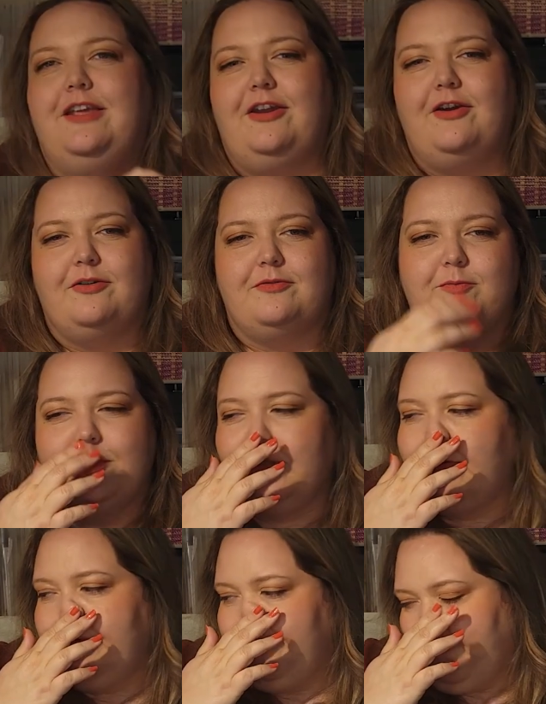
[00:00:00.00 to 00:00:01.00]
you know, we're
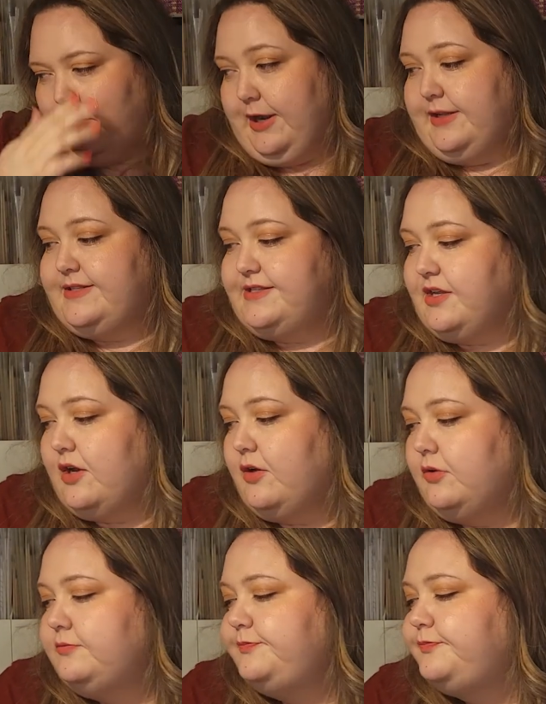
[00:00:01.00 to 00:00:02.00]
going for it.
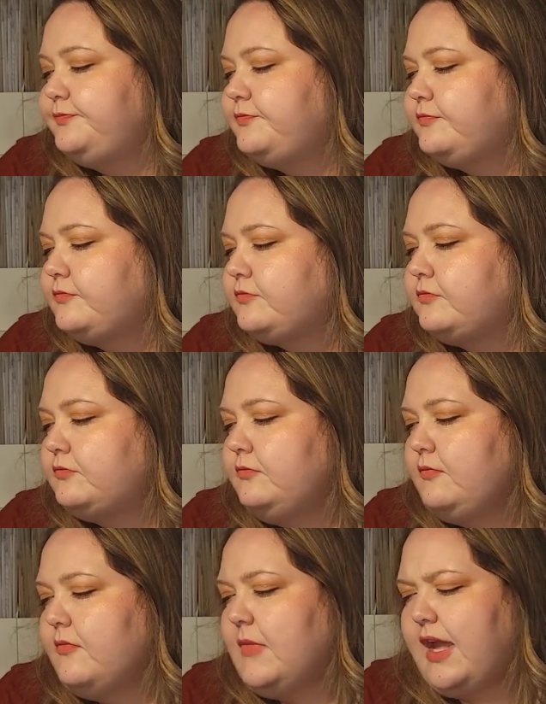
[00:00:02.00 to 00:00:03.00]
So
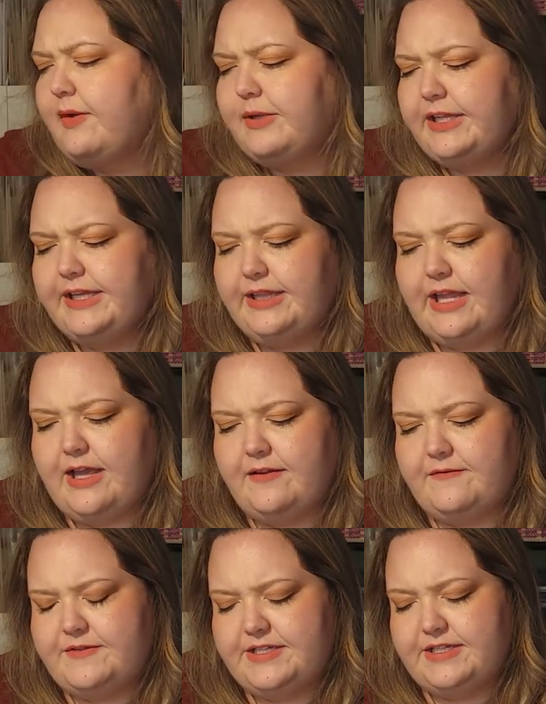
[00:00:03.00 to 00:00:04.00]
I really
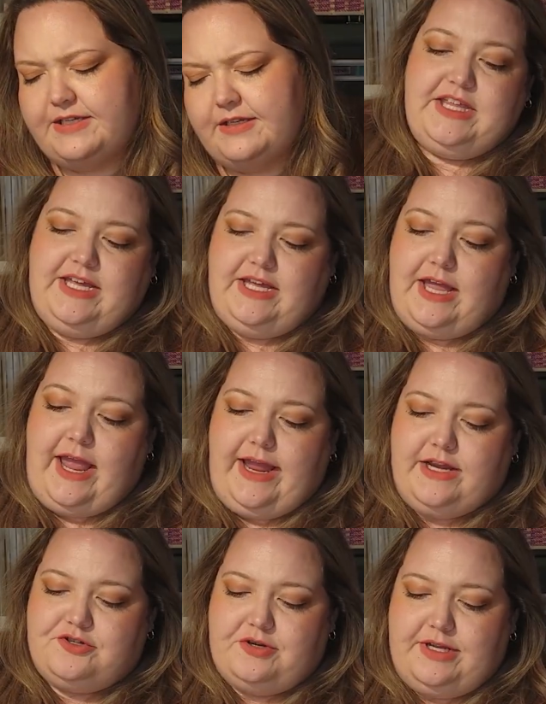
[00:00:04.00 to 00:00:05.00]
loved the
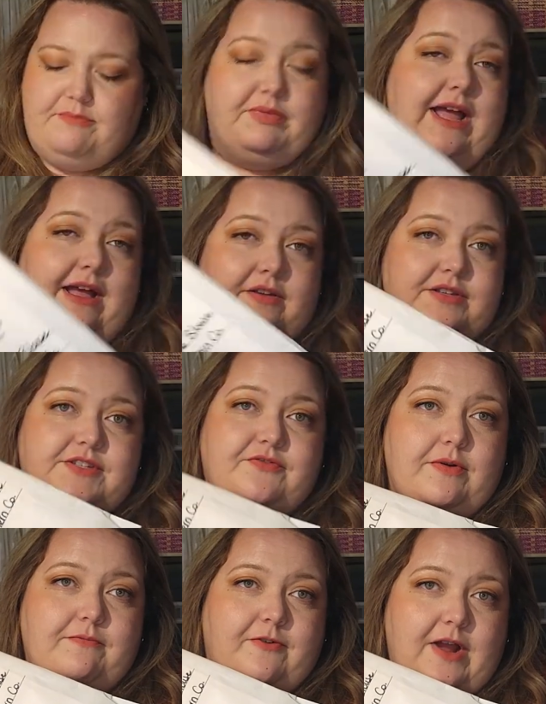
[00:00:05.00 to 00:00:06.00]
Adrienne blouse
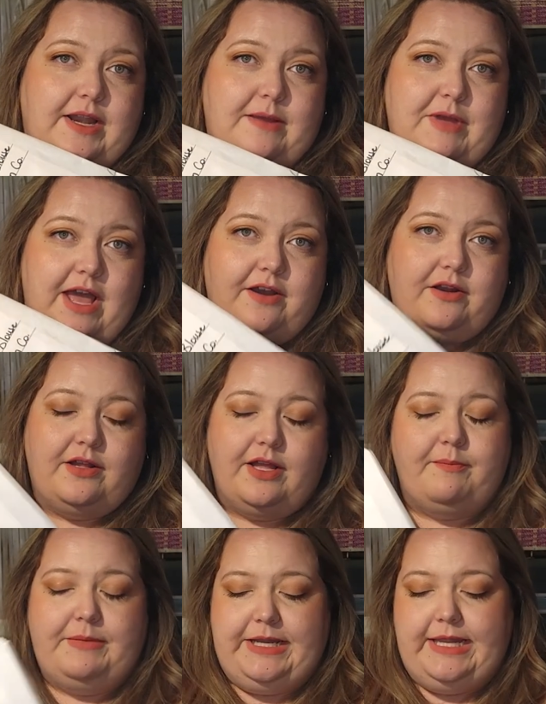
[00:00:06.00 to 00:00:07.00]
from Friday Pattern
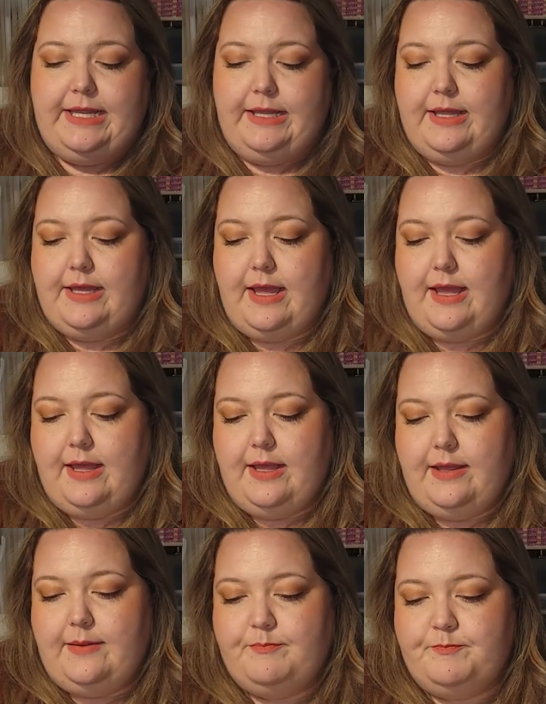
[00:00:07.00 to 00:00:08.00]
Company.
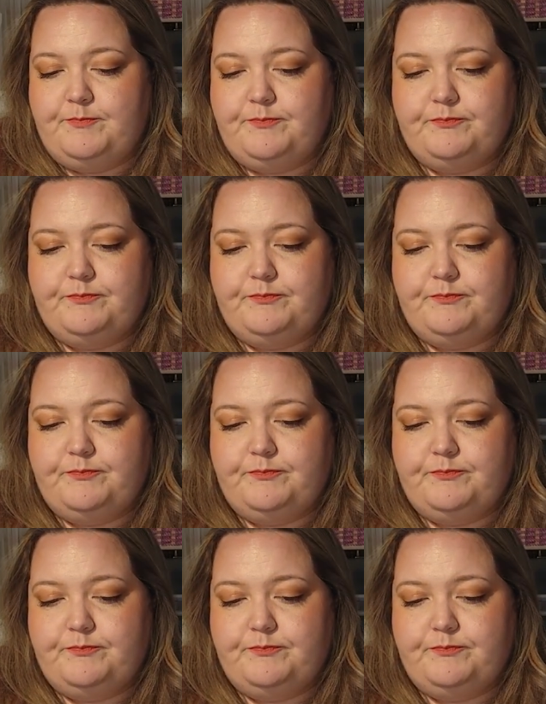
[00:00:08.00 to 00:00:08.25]
Um,